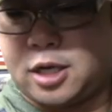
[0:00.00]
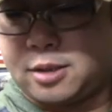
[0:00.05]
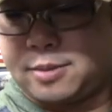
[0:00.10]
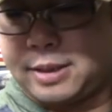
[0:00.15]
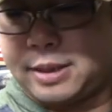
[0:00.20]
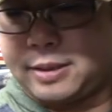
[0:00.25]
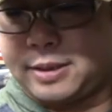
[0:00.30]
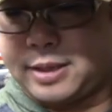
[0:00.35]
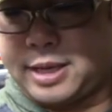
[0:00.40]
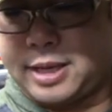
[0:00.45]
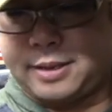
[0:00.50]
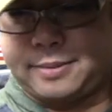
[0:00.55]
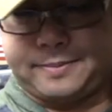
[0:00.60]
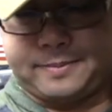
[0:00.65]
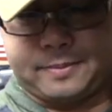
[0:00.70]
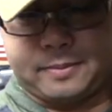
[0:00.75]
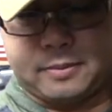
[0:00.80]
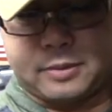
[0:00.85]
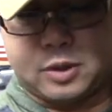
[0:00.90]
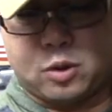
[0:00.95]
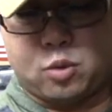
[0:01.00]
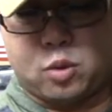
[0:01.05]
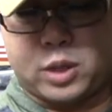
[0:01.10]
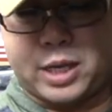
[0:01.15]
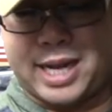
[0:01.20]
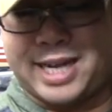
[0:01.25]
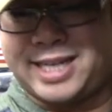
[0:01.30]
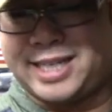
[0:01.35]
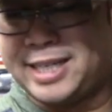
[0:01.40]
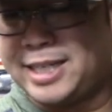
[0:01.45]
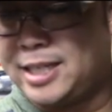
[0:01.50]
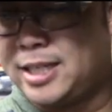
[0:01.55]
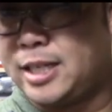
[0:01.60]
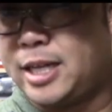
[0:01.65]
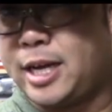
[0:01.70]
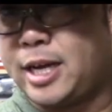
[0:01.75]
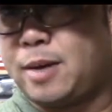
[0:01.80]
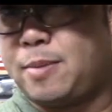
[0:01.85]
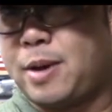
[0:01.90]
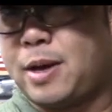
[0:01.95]
about that. What I didn't
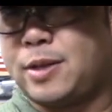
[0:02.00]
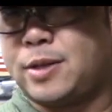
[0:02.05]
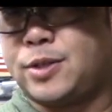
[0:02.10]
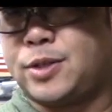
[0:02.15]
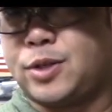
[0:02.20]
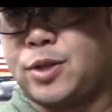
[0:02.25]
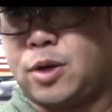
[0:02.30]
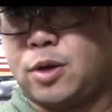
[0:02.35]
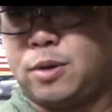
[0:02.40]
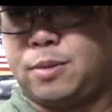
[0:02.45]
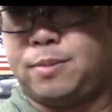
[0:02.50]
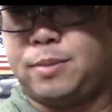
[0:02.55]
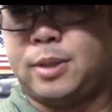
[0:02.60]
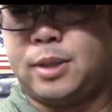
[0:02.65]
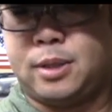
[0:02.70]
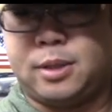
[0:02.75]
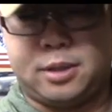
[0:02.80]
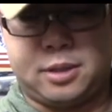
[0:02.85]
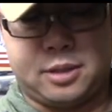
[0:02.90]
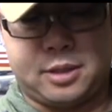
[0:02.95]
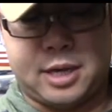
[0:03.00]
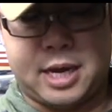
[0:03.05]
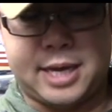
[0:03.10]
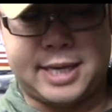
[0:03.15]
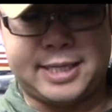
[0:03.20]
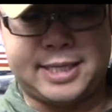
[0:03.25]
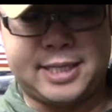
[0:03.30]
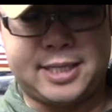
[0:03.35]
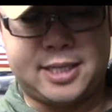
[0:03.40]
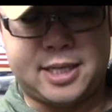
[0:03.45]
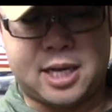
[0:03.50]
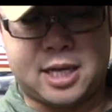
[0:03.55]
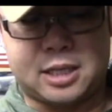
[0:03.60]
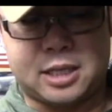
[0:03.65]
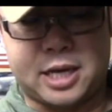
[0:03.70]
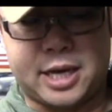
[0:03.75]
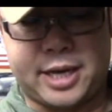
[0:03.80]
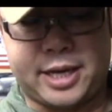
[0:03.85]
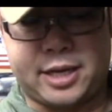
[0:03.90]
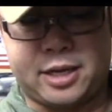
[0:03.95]
like about this scope, I did not
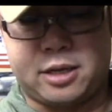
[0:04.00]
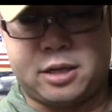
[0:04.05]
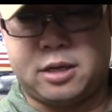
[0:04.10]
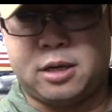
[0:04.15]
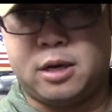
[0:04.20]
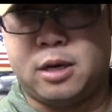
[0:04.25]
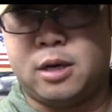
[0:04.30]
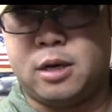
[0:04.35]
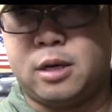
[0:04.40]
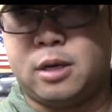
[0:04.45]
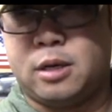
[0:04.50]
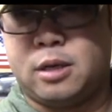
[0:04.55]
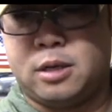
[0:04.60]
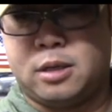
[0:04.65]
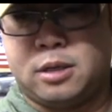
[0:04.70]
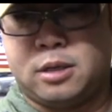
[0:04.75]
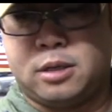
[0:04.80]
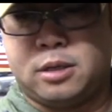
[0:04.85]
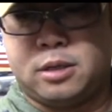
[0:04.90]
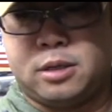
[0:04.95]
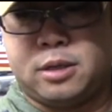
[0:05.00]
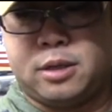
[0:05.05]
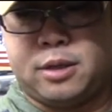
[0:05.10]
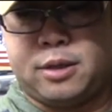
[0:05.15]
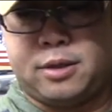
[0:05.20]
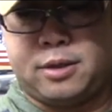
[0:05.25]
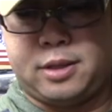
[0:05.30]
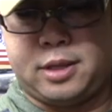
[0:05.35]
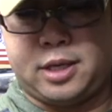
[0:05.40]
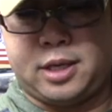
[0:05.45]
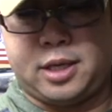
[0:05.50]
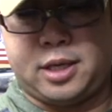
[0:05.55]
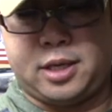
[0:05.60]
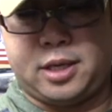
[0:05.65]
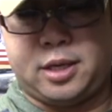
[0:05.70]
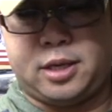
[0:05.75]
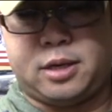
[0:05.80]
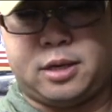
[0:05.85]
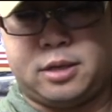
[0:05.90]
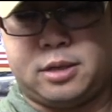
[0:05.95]
like
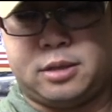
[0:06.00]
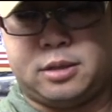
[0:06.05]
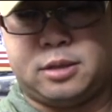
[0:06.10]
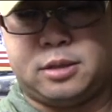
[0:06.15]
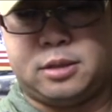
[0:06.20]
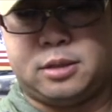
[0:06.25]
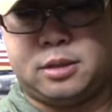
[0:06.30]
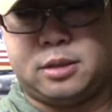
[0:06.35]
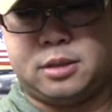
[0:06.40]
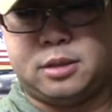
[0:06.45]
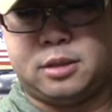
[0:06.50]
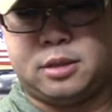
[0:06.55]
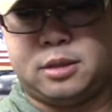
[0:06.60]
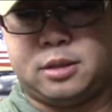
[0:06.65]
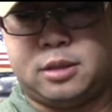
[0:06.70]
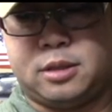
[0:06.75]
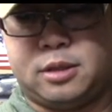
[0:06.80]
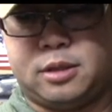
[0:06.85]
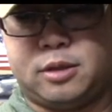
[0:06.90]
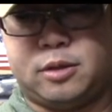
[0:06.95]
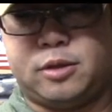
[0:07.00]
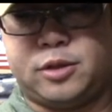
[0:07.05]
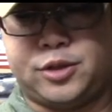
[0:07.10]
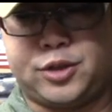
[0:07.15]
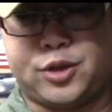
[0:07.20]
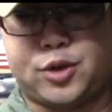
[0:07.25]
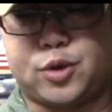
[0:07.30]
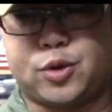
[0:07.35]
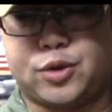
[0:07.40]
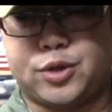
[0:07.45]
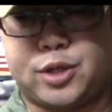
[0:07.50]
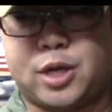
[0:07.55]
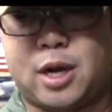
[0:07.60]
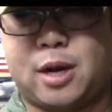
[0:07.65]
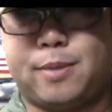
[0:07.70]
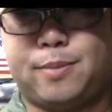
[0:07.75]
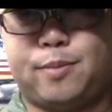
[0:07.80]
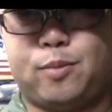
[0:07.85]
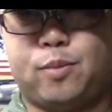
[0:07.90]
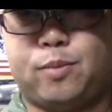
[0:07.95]
the zero
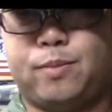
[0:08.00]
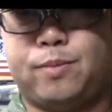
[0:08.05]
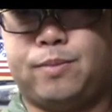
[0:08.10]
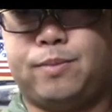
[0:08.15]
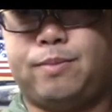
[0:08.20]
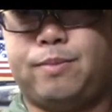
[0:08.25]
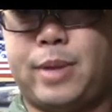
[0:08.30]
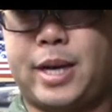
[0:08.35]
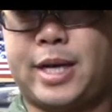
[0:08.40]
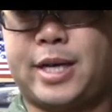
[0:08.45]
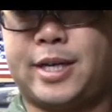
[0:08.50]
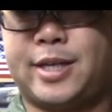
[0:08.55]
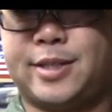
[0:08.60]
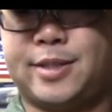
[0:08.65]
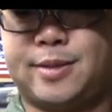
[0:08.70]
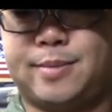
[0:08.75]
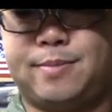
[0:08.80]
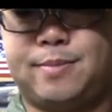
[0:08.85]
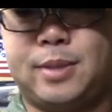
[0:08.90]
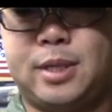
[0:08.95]
stop mechanism.